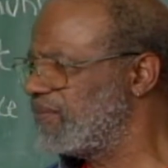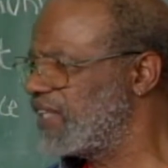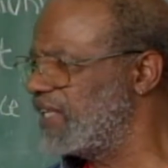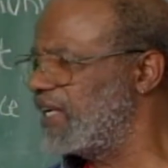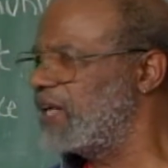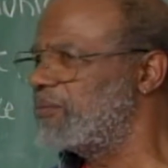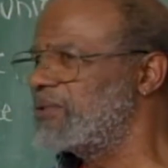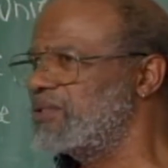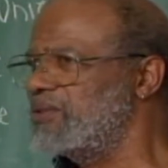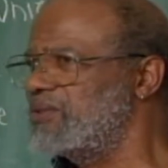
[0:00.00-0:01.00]
that now
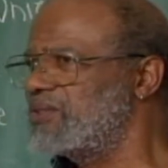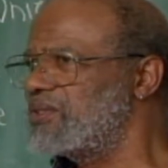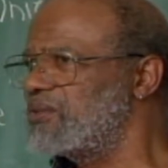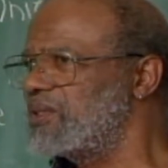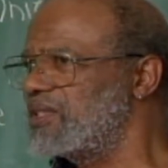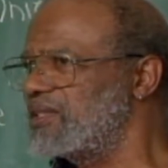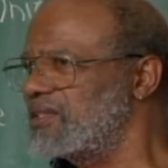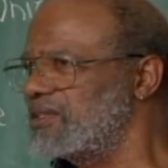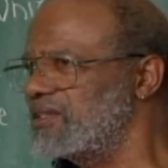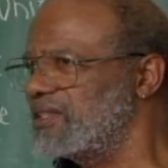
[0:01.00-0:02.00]
pollutes the
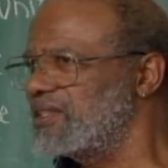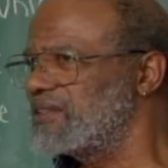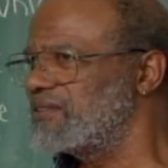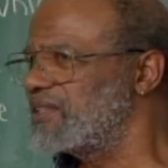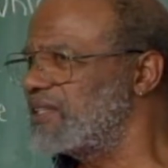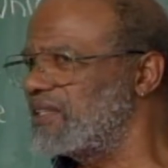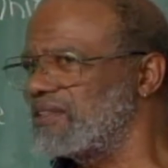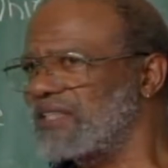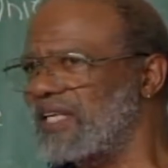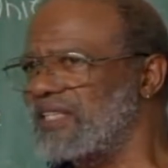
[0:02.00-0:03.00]
world with
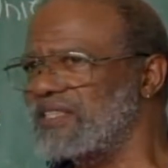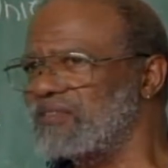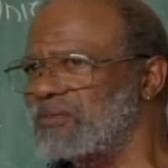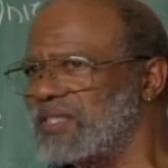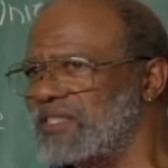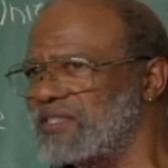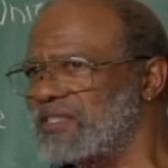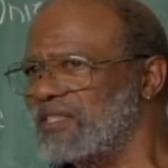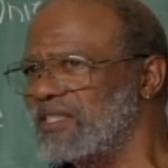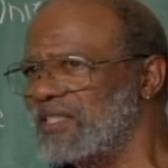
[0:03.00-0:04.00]
all kinds of waste
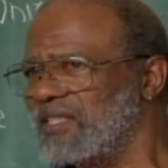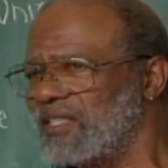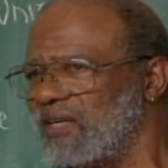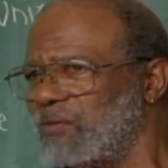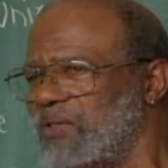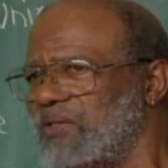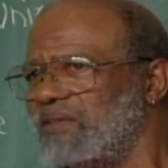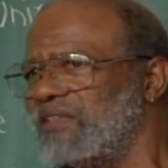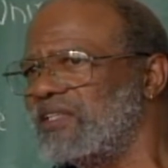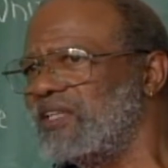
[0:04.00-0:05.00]
that we don't
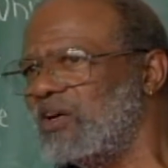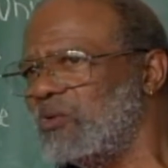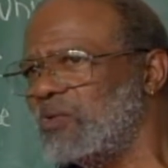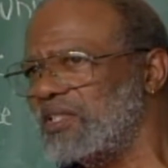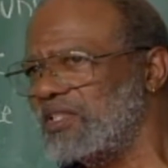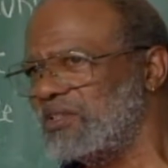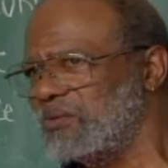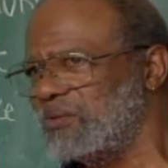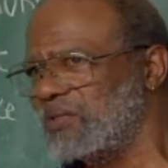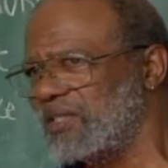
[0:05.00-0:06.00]
even know what to do
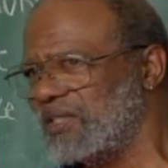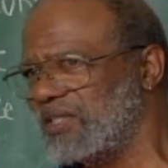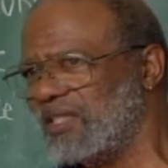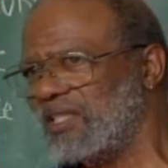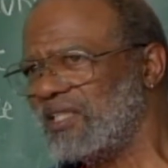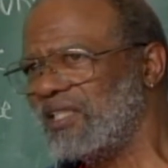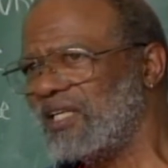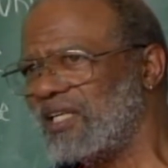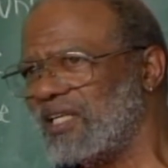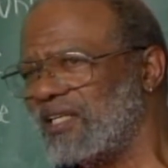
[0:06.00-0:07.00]
with, I